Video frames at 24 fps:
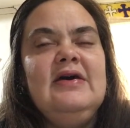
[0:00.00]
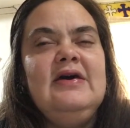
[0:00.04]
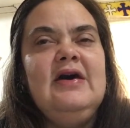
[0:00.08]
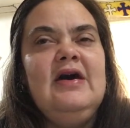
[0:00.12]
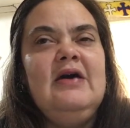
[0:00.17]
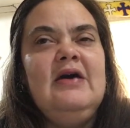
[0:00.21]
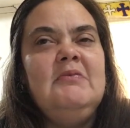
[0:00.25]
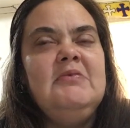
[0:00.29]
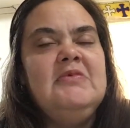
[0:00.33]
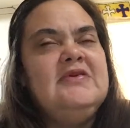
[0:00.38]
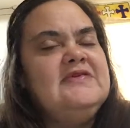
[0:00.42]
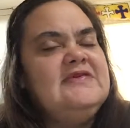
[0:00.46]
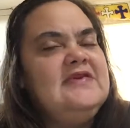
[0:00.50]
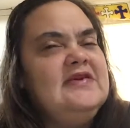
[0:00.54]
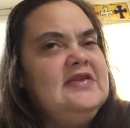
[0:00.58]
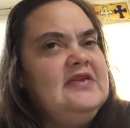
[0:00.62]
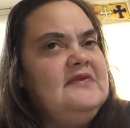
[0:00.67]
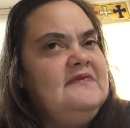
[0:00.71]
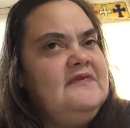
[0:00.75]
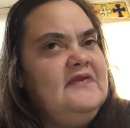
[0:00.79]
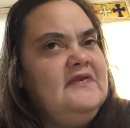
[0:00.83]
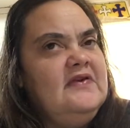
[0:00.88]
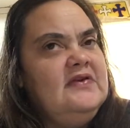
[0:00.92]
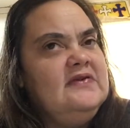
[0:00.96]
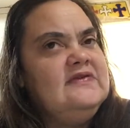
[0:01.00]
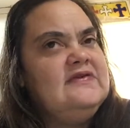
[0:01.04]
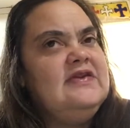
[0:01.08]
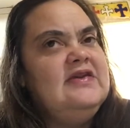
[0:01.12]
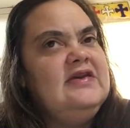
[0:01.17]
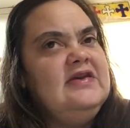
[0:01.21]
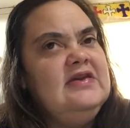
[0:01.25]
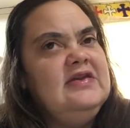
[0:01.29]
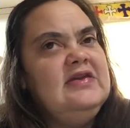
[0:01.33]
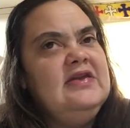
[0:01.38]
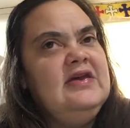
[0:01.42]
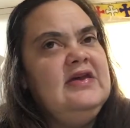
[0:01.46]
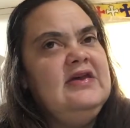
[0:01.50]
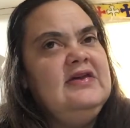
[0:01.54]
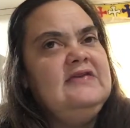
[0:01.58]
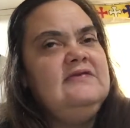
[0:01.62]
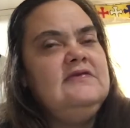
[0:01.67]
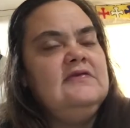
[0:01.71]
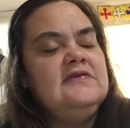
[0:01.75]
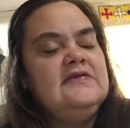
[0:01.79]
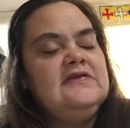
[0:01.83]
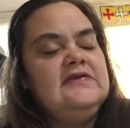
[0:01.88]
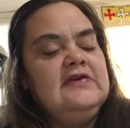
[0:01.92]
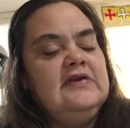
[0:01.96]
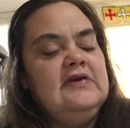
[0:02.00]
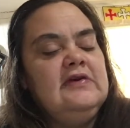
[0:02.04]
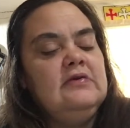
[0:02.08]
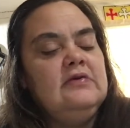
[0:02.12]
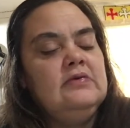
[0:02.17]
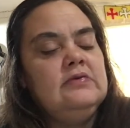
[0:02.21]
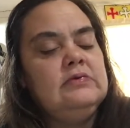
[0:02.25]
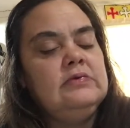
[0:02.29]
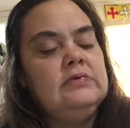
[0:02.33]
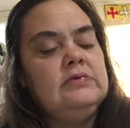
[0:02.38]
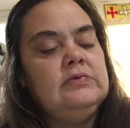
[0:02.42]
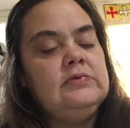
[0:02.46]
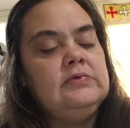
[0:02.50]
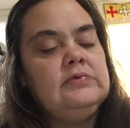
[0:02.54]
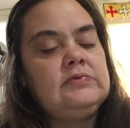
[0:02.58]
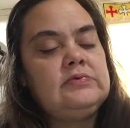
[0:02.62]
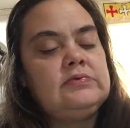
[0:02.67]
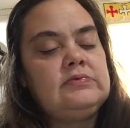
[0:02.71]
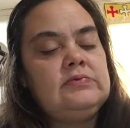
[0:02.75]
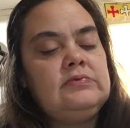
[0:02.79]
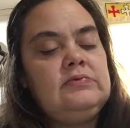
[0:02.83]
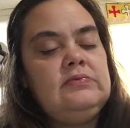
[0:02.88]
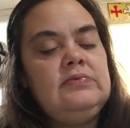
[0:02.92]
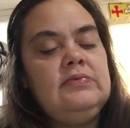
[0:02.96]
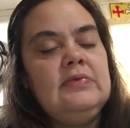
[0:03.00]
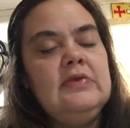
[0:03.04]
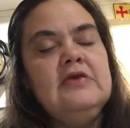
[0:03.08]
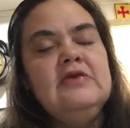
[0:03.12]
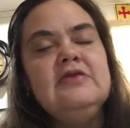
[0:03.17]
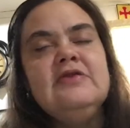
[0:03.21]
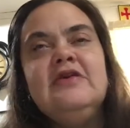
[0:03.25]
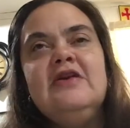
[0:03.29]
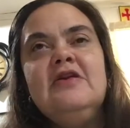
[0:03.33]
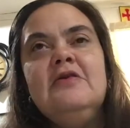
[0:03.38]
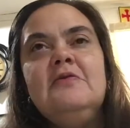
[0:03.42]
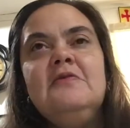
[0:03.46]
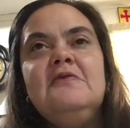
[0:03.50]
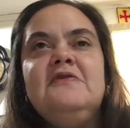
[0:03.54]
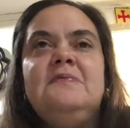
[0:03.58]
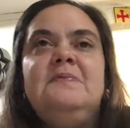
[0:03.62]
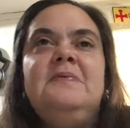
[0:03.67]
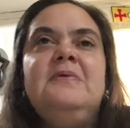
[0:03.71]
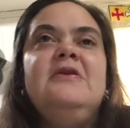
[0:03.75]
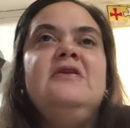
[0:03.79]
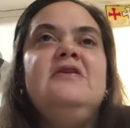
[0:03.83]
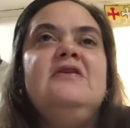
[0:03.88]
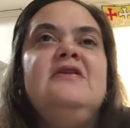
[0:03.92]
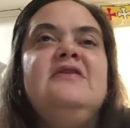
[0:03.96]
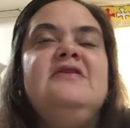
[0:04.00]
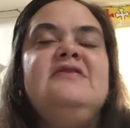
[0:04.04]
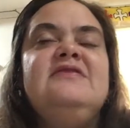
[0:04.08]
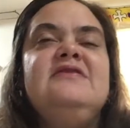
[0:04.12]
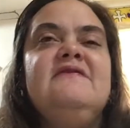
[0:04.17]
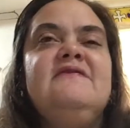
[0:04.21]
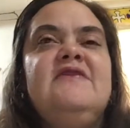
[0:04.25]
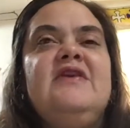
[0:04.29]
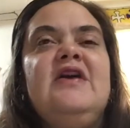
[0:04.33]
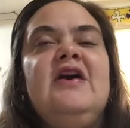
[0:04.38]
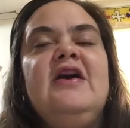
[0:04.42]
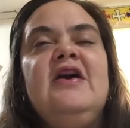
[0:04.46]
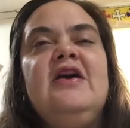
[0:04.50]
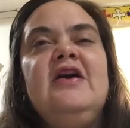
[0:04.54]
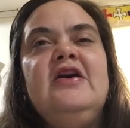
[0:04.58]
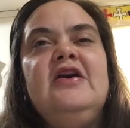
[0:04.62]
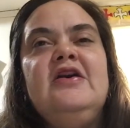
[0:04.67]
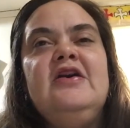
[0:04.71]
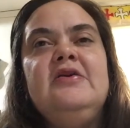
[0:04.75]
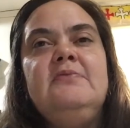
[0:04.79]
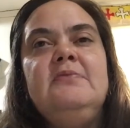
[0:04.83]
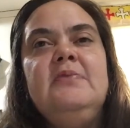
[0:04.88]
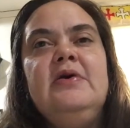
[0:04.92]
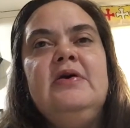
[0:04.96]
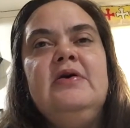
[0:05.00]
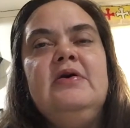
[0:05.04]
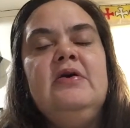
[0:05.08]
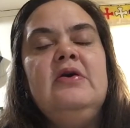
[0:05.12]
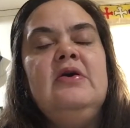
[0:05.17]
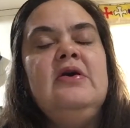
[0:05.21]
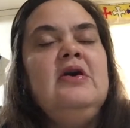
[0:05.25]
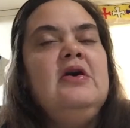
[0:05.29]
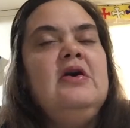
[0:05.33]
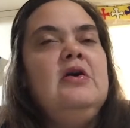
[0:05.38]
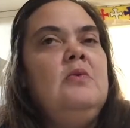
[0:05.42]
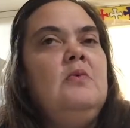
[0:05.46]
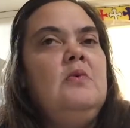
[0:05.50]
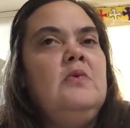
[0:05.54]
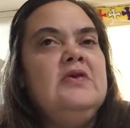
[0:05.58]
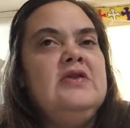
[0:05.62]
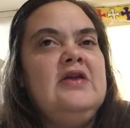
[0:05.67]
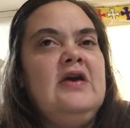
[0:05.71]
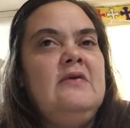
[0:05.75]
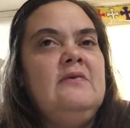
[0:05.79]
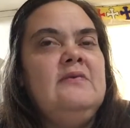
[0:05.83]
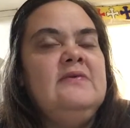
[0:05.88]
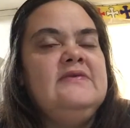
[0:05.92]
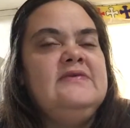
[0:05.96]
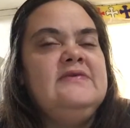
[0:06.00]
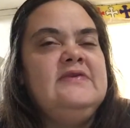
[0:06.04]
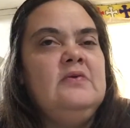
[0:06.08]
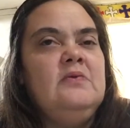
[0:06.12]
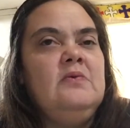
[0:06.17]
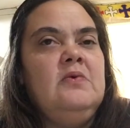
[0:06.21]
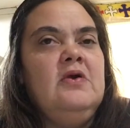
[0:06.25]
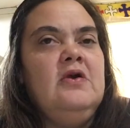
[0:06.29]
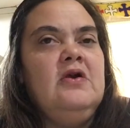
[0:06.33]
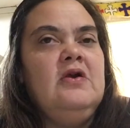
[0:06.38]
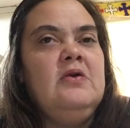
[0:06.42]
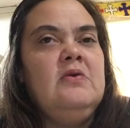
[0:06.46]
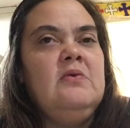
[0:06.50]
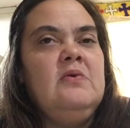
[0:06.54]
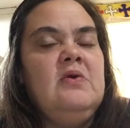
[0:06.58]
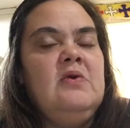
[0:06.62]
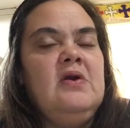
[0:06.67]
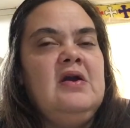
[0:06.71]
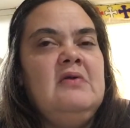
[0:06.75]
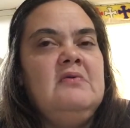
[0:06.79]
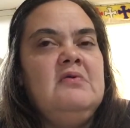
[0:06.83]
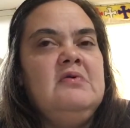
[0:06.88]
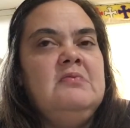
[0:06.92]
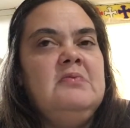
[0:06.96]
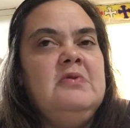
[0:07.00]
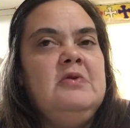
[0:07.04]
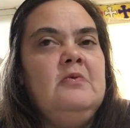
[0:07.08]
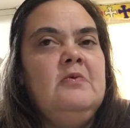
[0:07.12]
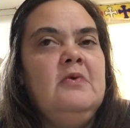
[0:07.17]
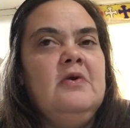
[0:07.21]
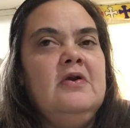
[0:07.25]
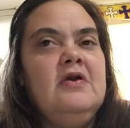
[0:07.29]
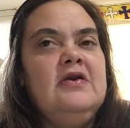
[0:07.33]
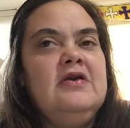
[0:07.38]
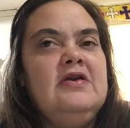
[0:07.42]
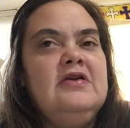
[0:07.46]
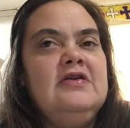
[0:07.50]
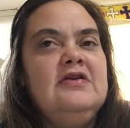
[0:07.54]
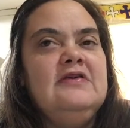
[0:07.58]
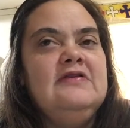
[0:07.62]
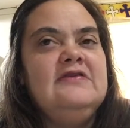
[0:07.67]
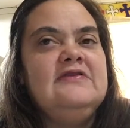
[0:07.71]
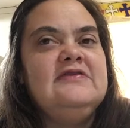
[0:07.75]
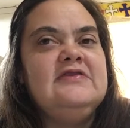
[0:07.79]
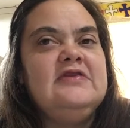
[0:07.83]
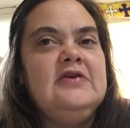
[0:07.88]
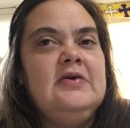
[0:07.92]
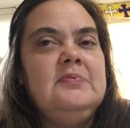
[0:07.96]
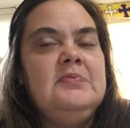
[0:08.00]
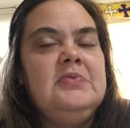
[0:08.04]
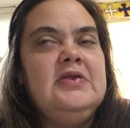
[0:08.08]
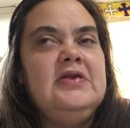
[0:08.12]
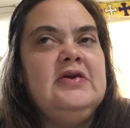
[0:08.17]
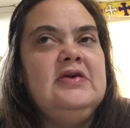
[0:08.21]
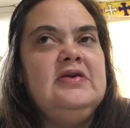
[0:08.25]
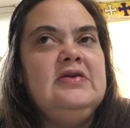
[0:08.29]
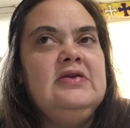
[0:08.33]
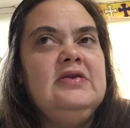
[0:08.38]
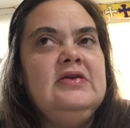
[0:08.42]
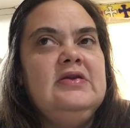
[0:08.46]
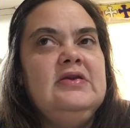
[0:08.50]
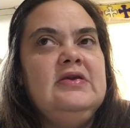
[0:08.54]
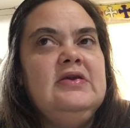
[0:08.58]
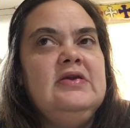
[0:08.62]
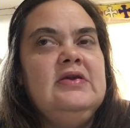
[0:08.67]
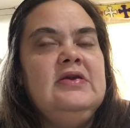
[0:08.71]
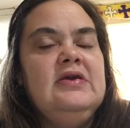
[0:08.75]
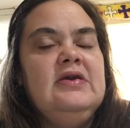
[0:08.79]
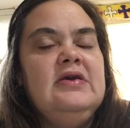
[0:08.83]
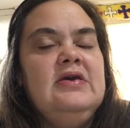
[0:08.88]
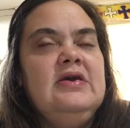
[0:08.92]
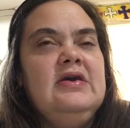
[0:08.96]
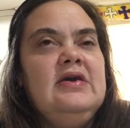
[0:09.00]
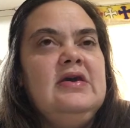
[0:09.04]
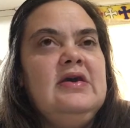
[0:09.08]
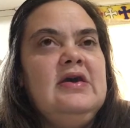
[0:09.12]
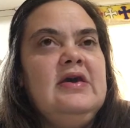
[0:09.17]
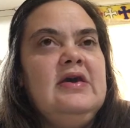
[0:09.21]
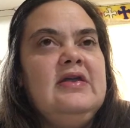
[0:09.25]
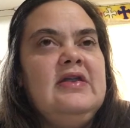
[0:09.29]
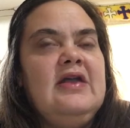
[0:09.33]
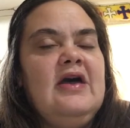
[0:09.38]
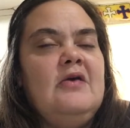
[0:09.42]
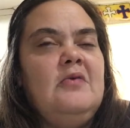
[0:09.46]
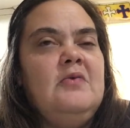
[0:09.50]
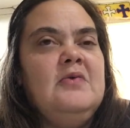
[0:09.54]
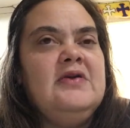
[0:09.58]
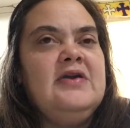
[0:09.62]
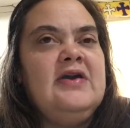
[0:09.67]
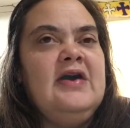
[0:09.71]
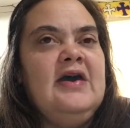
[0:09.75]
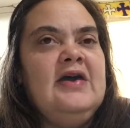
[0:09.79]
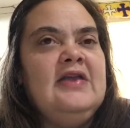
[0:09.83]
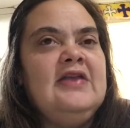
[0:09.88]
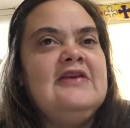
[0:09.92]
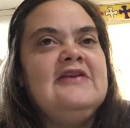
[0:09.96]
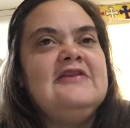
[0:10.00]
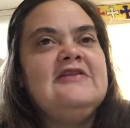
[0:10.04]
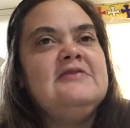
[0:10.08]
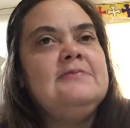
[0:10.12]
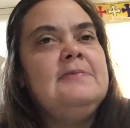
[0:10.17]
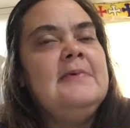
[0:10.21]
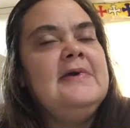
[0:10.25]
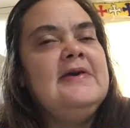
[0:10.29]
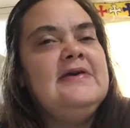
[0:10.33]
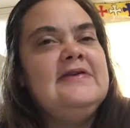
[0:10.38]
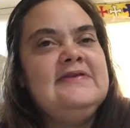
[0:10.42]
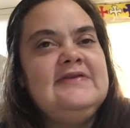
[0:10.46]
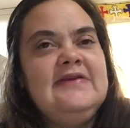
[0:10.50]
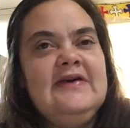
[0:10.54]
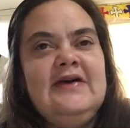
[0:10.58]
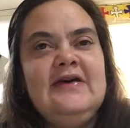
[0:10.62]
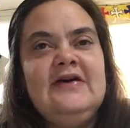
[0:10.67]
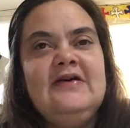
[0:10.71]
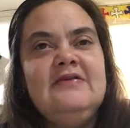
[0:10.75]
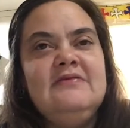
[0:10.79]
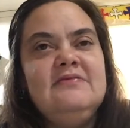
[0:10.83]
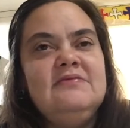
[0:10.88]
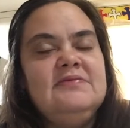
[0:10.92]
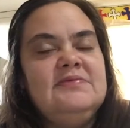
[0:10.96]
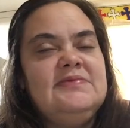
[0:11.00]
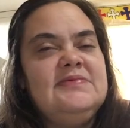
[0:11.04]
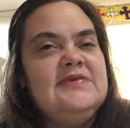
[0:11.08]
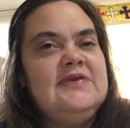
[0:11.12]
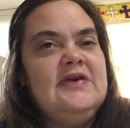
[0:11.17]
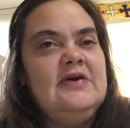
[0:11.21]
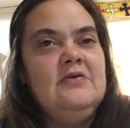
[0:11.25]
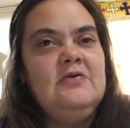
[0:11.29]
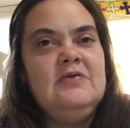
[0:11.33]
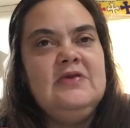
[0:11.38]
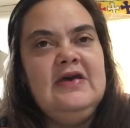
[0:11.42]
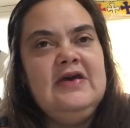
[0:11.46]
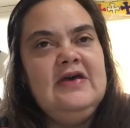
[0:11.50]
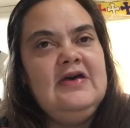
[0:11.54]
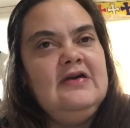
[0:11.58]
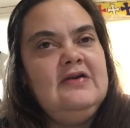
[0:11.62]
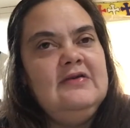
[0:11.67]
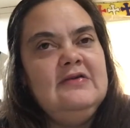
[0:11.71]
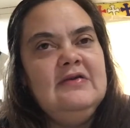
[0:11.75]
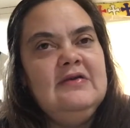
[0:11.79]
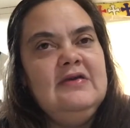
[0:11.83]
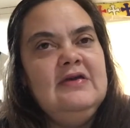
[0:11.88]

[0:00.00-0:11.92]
I'm going to say the first 10 days or so, there was periods of time when I was at work where I would be working on something and I would kind of space out, zone out.